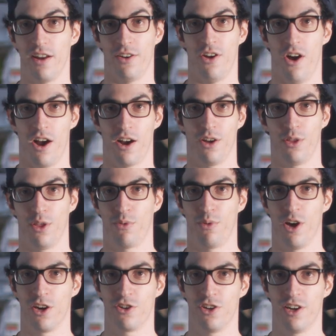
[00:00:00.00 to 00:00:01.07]
a knock on the
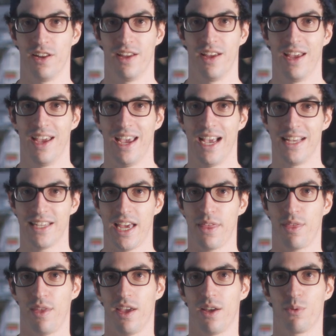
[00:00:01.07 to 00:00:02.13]
300, as I
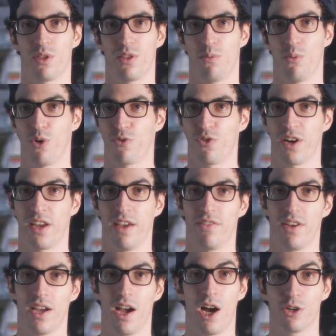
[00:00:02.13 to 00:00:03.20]
think with the more
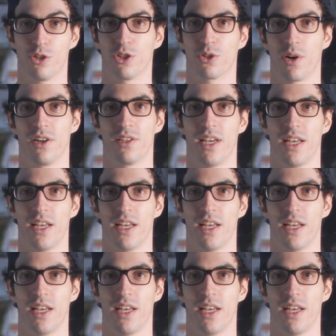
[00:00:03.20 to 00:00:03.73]
forgiving 100 square inch